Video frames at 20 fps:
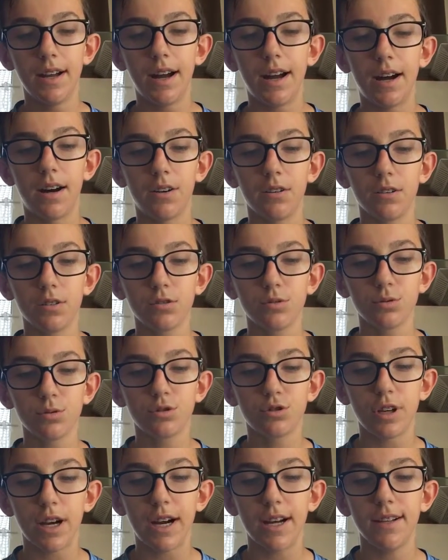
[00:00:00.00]
I'll
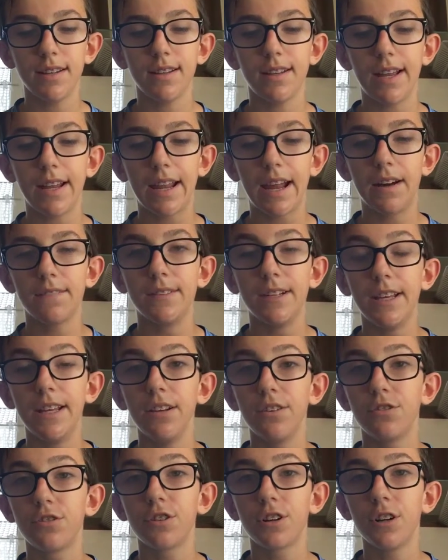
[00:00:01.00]
try to like have an
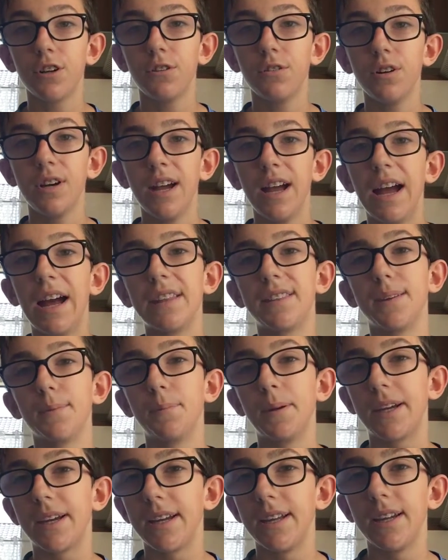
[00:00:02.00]
intro at the
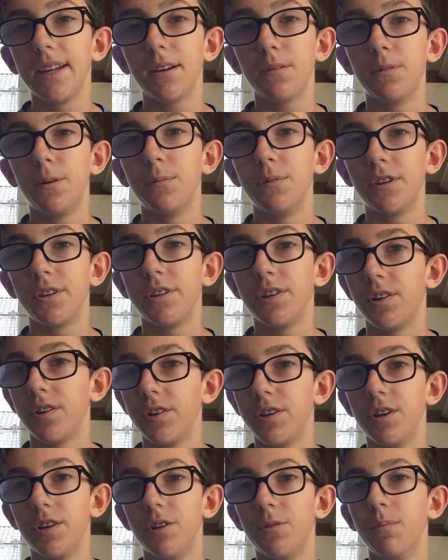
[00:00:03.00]
beginning when we're
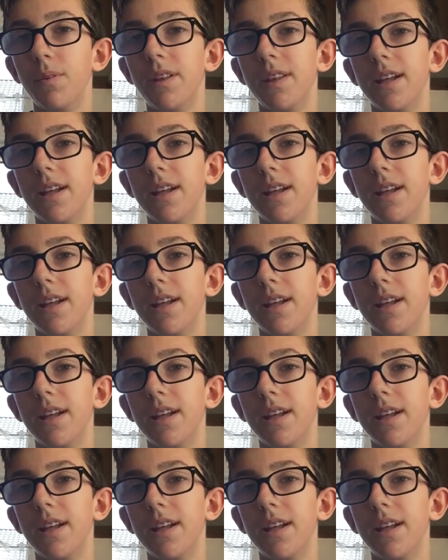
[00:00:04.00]
still at home,